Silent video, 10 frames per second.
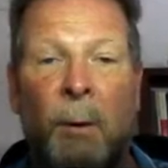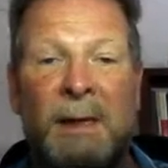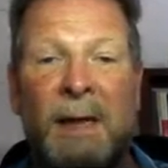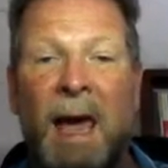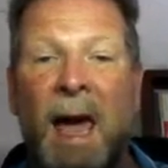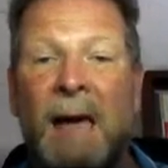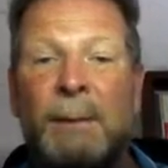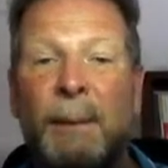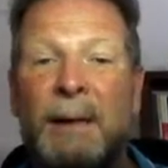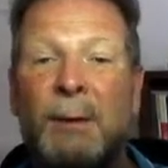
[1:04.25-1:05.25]
we say
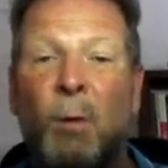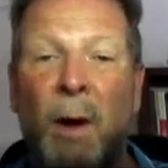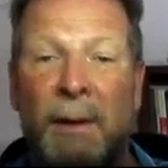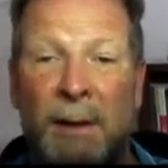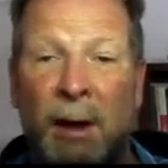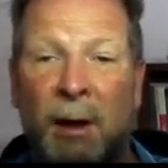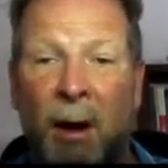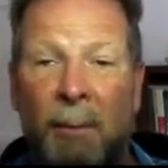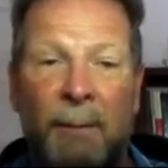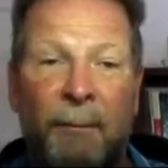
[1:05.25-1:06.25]
x plus 1 is the
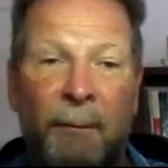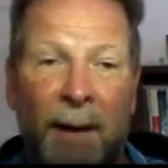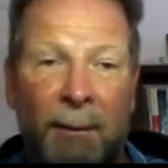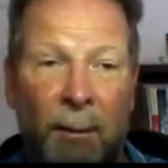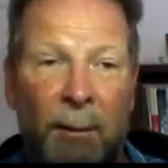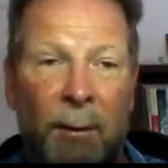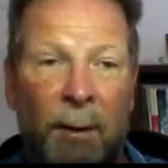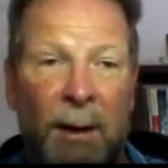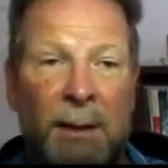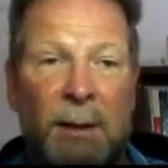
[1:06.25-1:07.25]
common factor
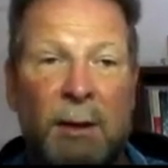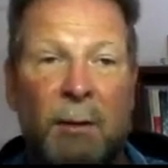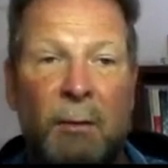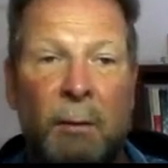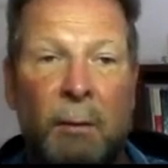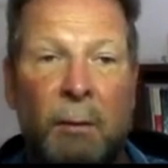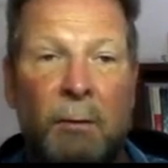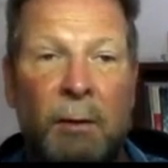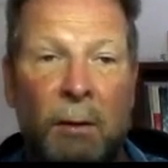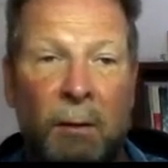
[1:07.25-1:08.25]
to these two
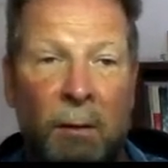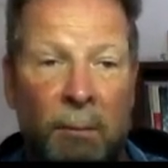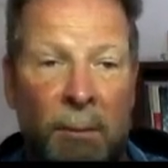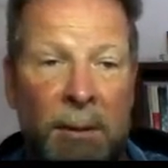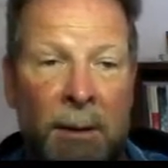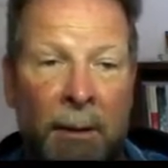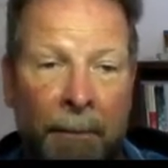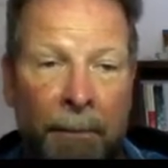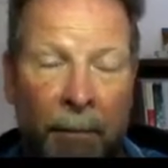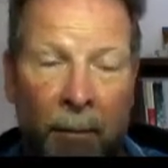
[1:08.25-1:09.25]
new terms.
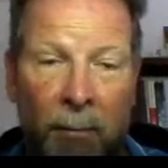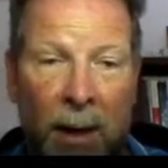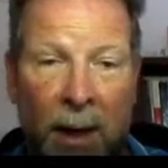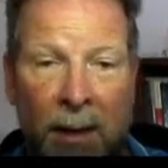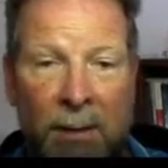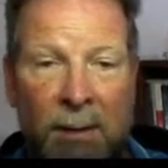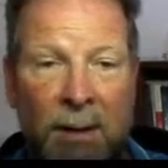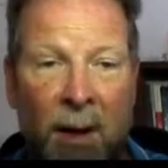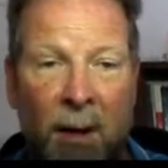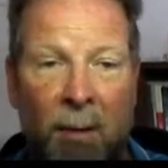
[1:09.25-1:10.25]
Okay,
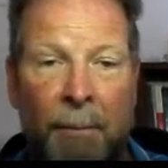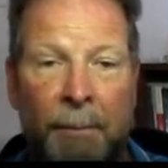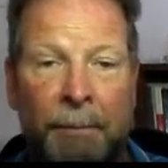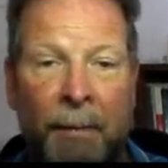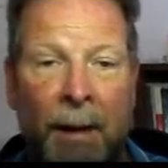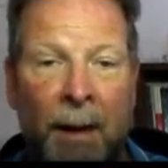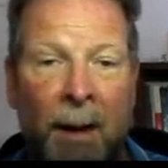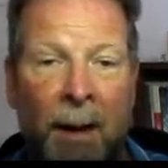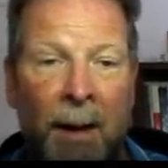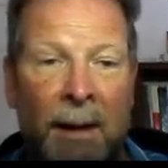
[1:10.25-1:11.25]
so
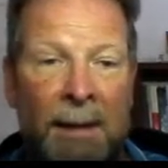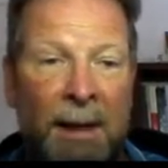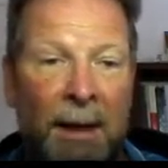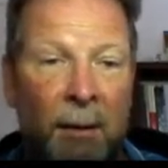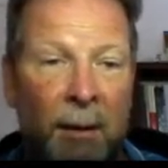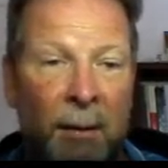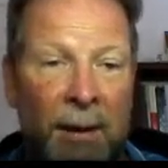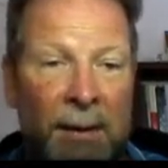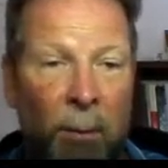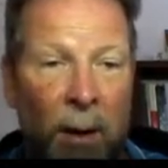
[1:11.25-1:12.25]
let's take a look at
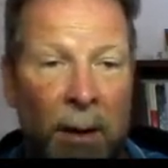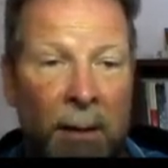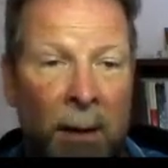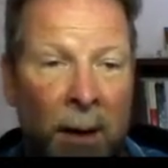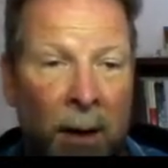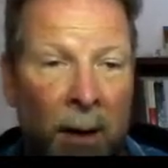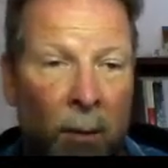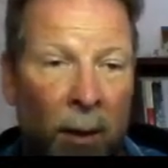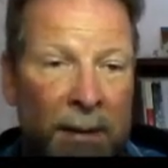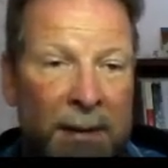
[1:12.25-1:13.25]
this one.
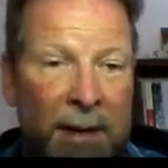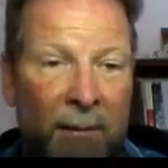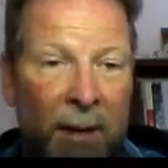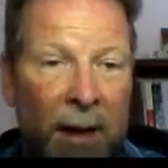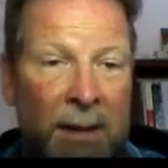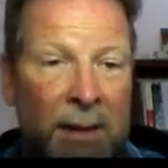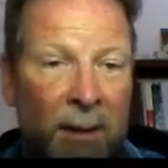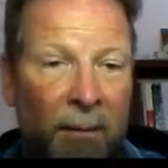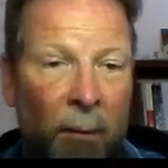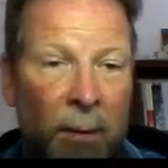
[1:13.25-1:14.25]
Well, the 7x
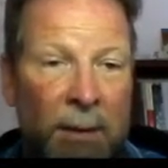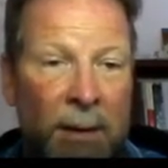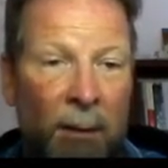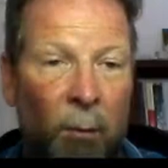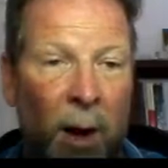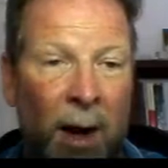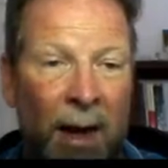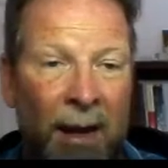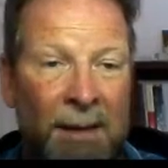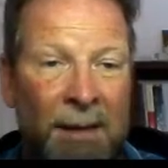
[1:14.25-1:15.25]
and the 14y,
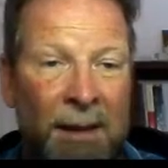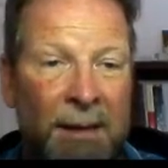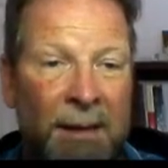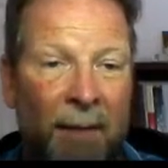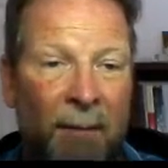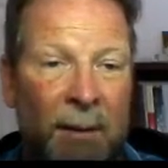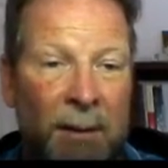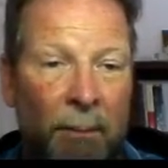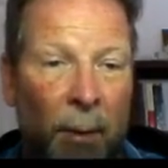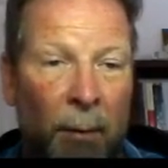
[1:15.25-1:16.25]
I can see
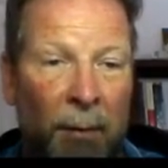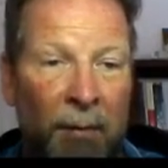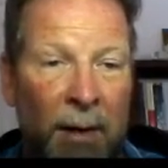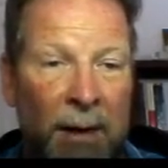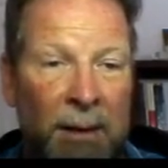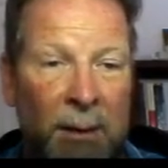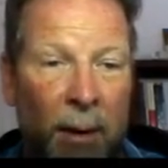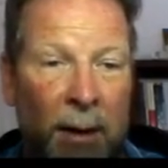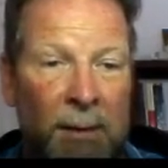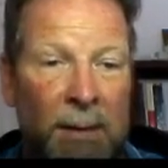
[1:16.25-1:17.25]
7s in both of these, so
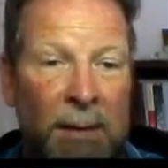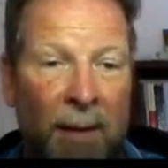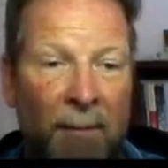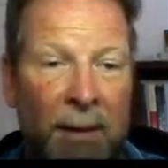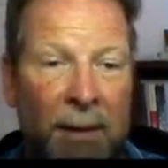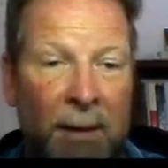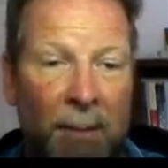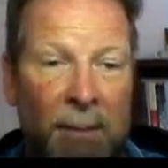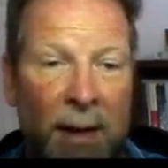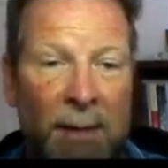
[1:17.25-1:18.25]
I go 7
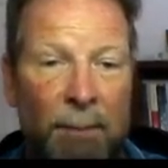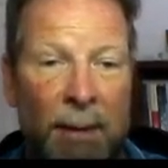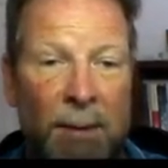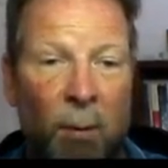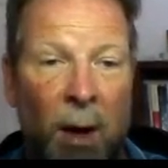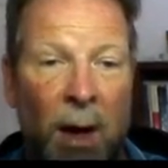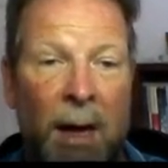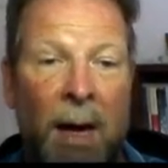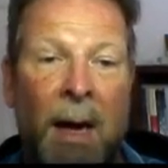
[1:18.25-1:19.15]
times x plus y.